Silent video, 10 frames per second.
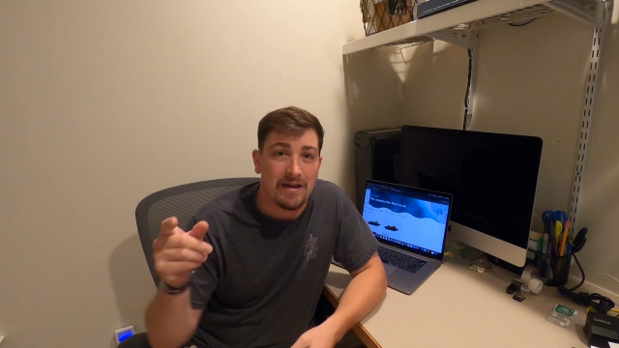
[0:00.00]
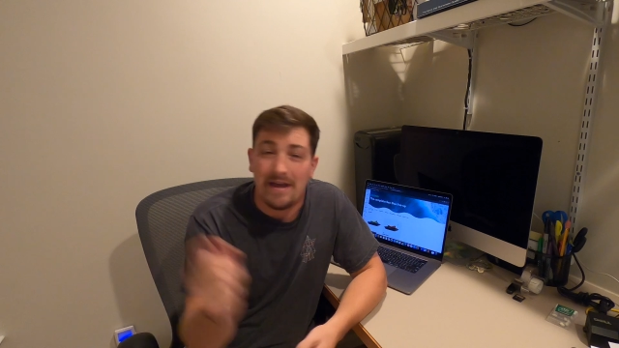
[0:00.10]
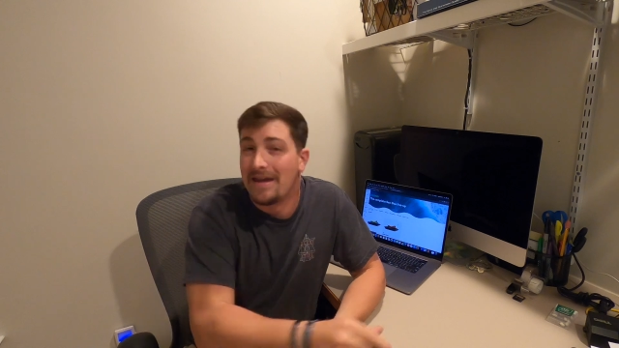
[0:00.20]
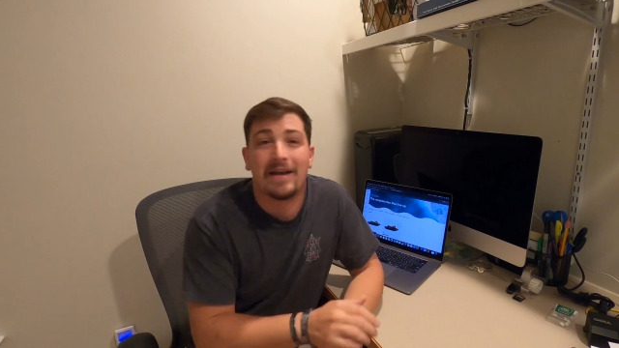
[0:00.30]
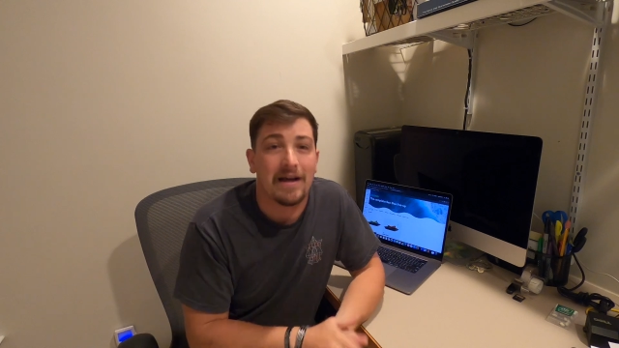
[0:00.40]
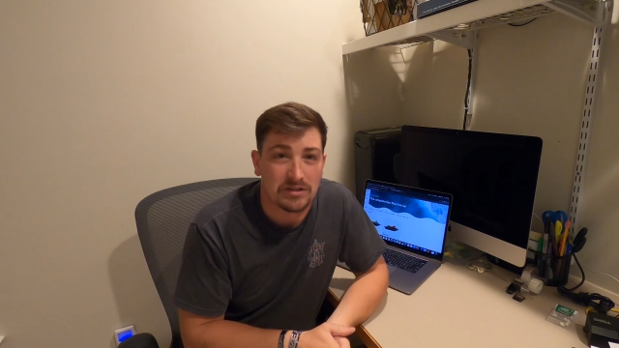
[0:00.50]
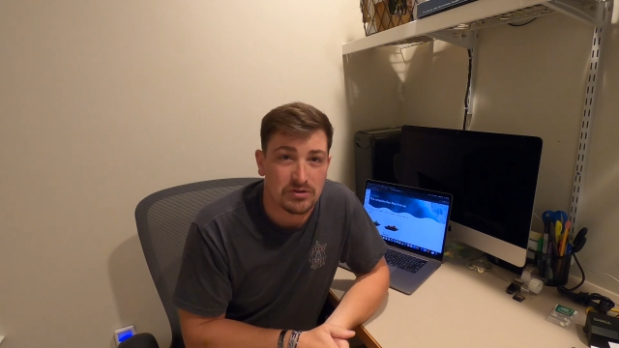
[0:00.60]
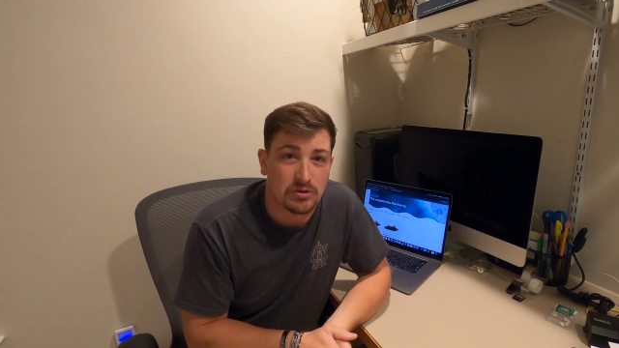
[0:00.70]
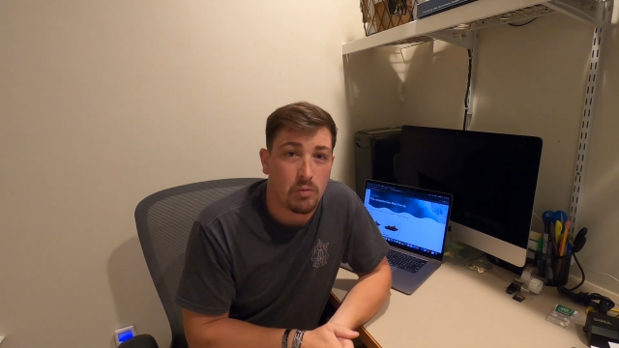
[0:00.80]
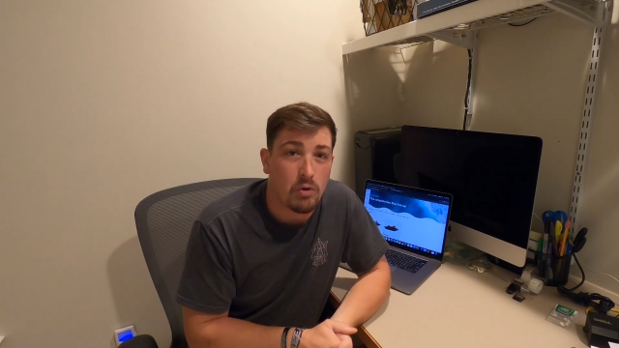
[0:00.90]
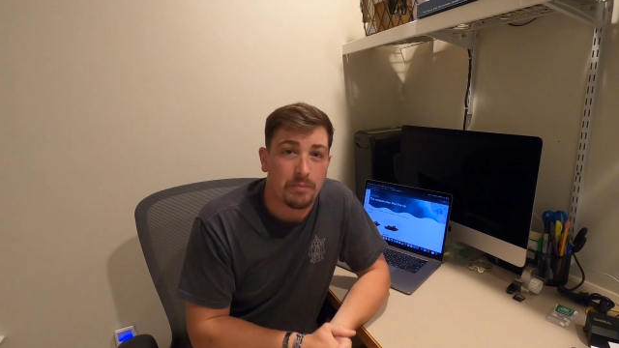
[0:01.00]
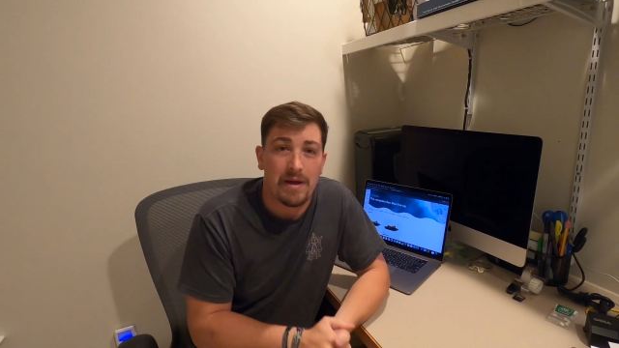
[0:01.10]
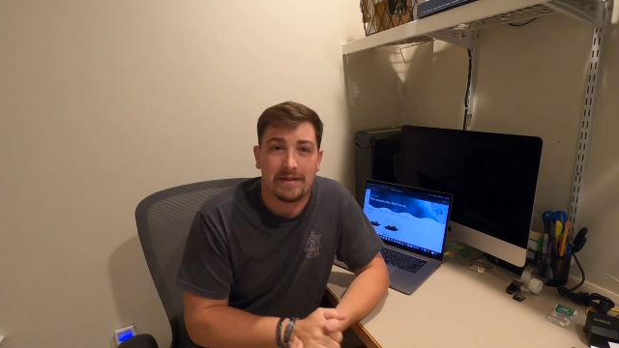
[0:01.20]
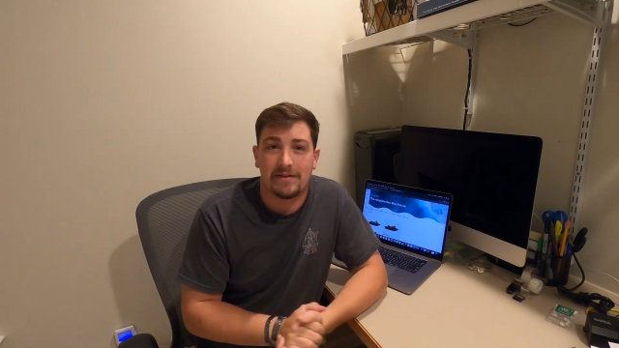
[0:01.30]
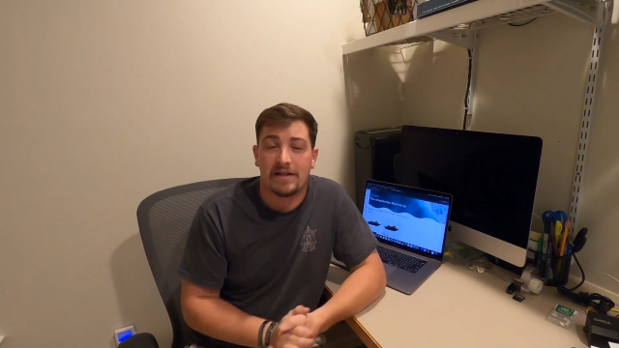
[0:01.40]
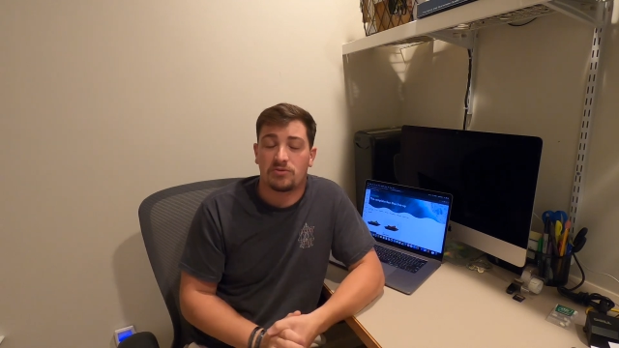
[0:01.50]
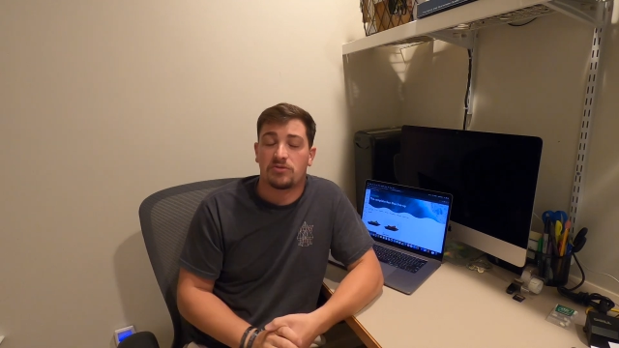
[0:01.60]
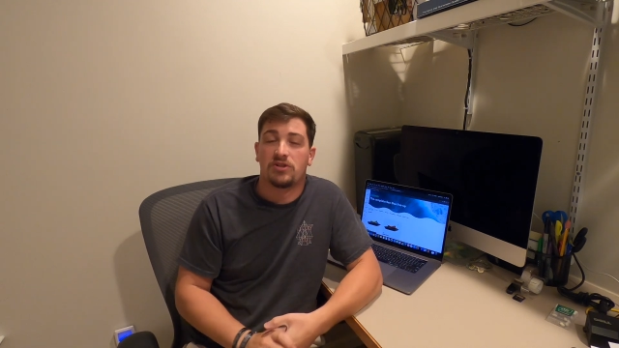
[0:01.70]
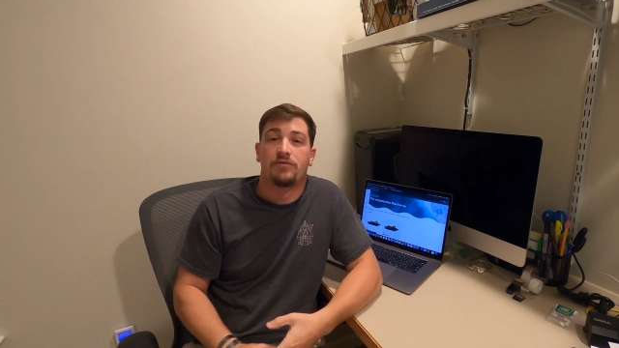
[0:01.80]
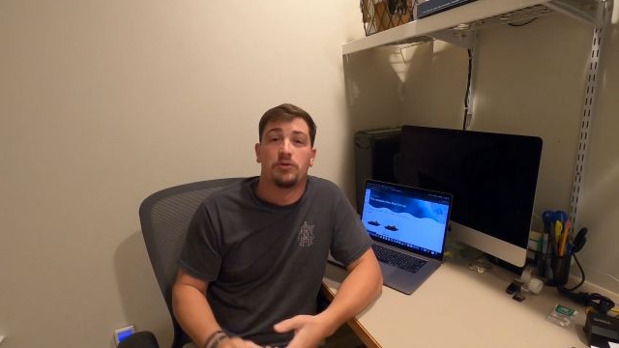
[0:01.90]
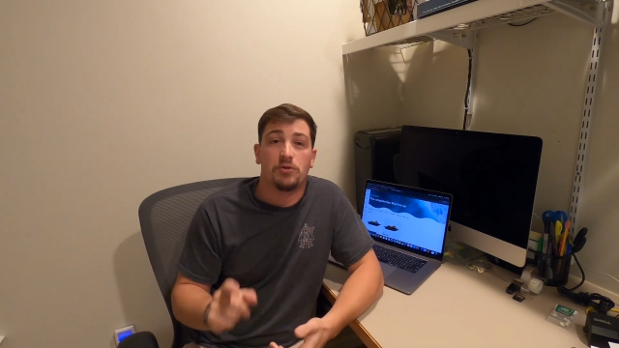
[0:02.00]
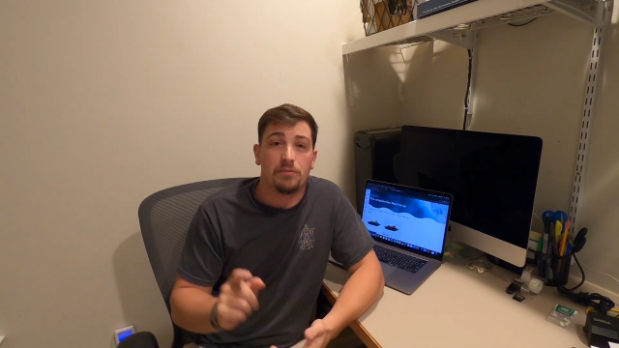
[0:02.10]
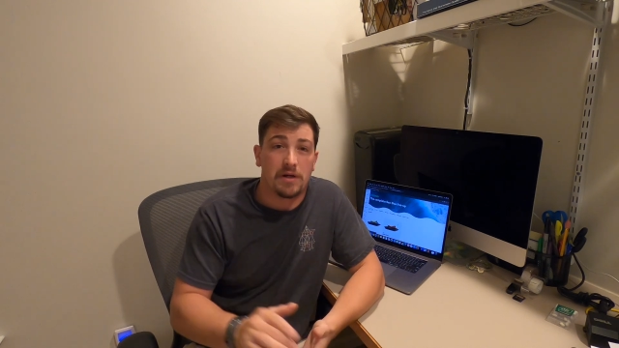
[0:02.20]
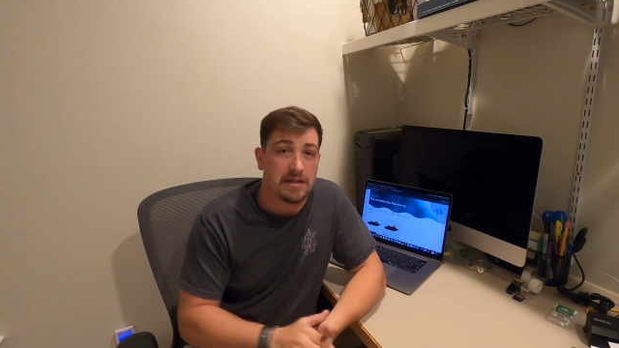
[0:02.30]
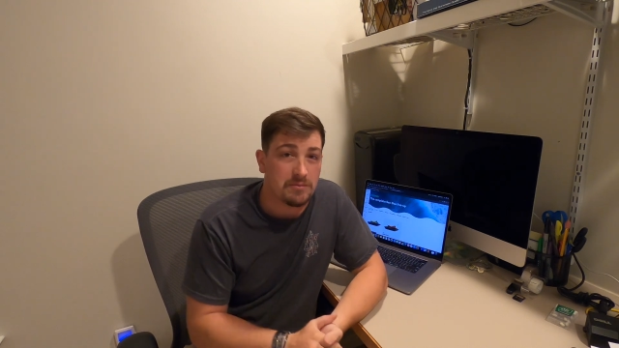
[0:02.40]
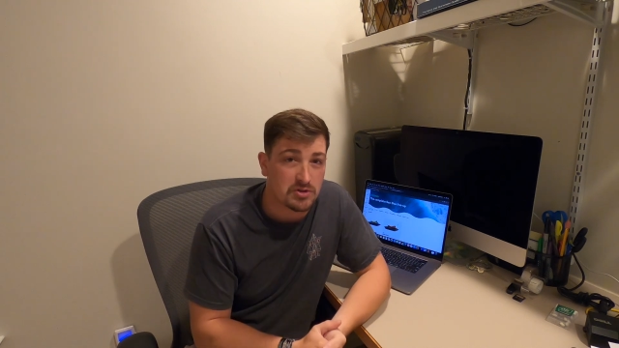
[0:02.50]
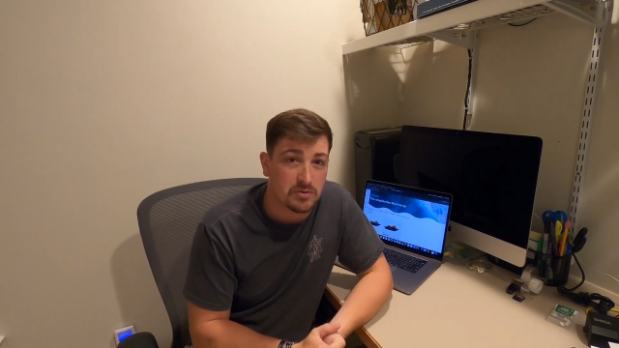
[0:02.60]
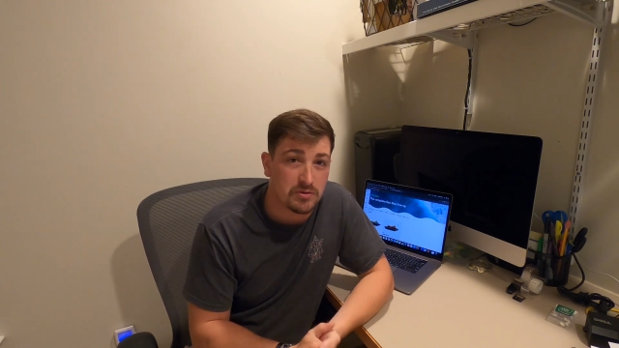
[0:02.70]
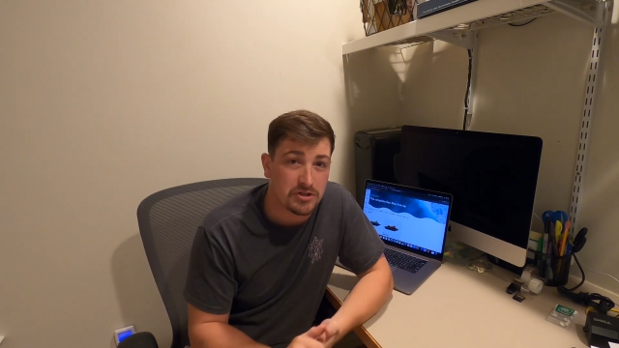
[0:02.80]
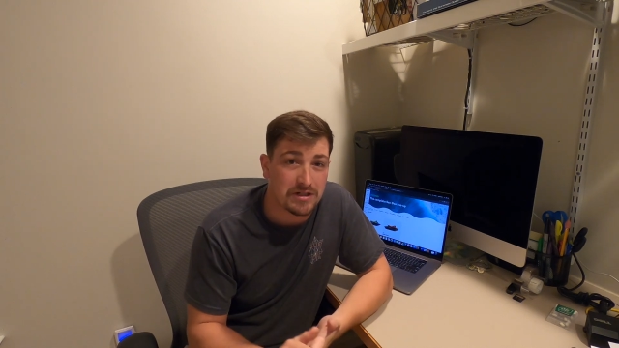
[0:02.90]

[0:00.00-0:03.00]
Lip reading: Hey guys, how's it going? Welcome back to Force Offroad. My name is George.